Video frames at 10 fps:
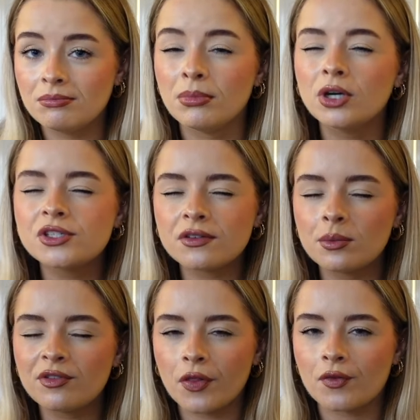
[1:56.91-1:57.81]
Most of them
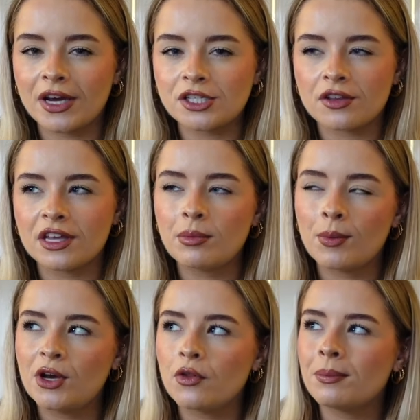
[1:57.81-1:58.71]
were from The Range, I think, but
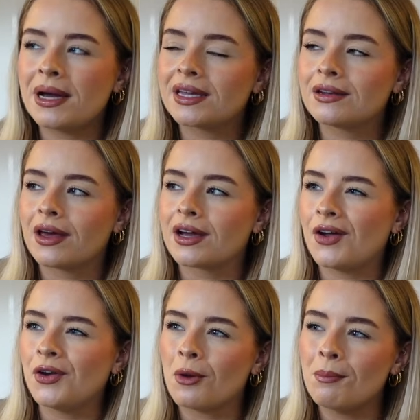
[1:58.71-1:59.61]
we got them back in like, I
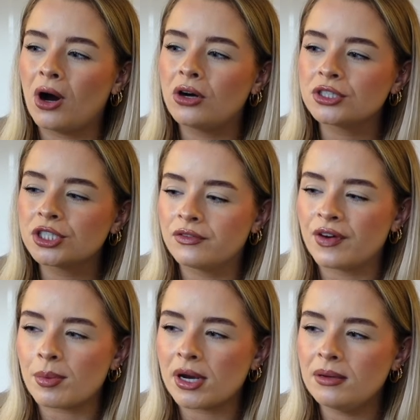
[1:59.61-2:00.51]
don't know, March,
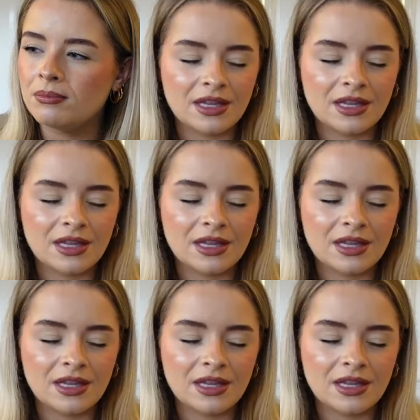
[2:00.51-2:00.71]
February.